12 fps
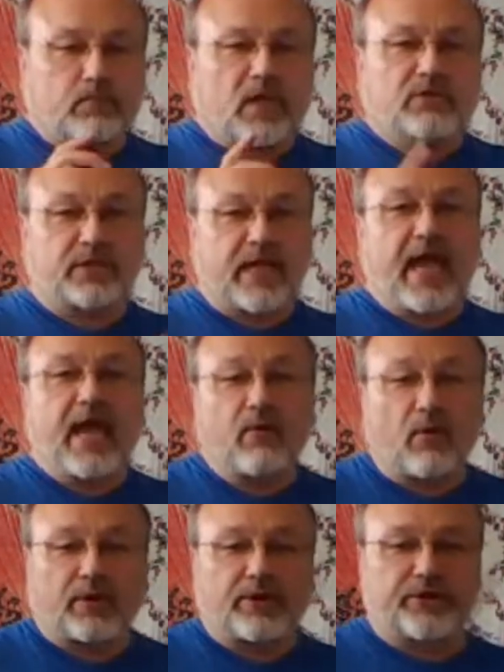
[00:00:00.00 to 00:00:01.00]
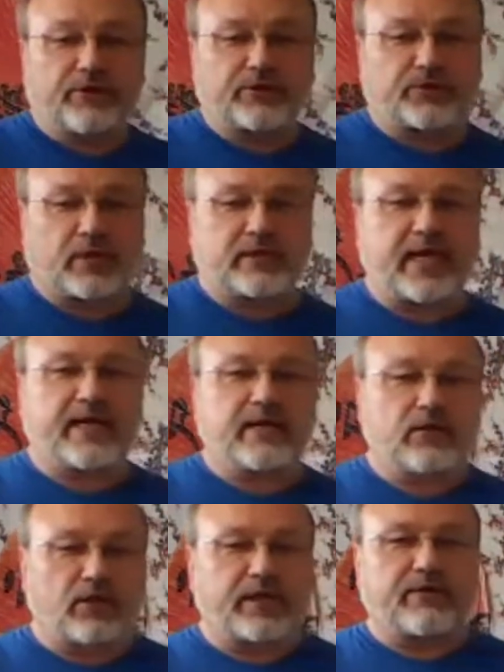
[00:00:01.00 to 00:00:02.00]
today what we're going to do is we're going to take a
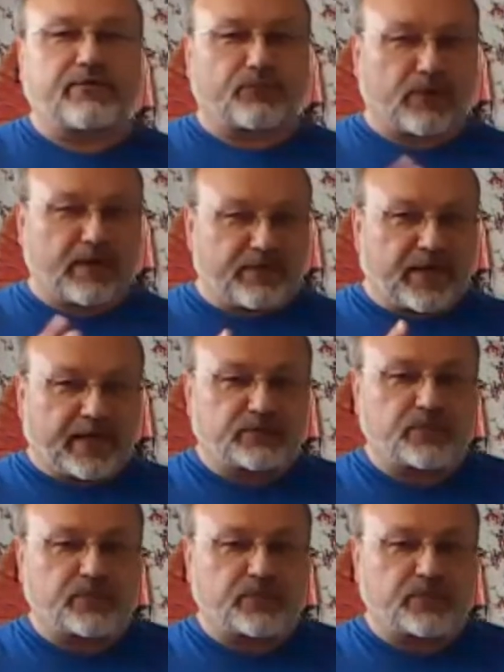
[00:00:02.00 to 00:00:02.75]
look at 3 things.